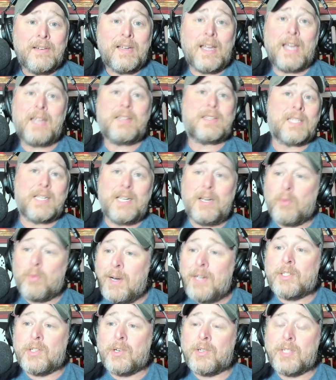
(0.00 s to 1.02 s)
Anthony
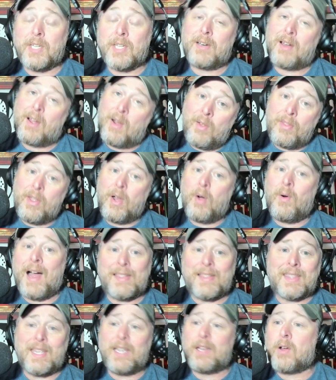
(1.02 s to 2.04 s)
Richardson, although
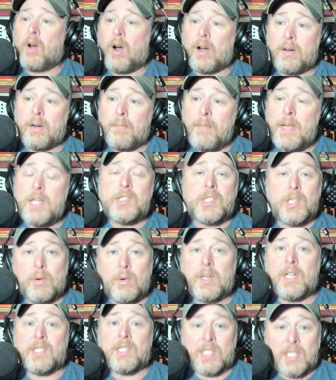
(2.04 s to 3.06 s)
I think Gardner
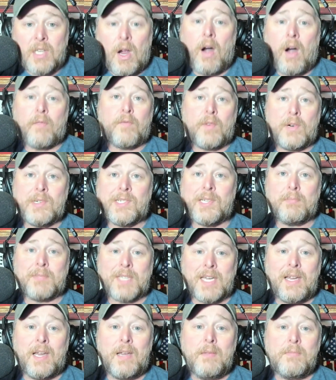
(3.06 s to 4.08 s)
Minshew could start for some
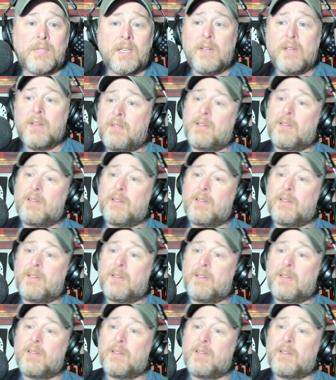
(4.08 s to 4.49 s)
teams.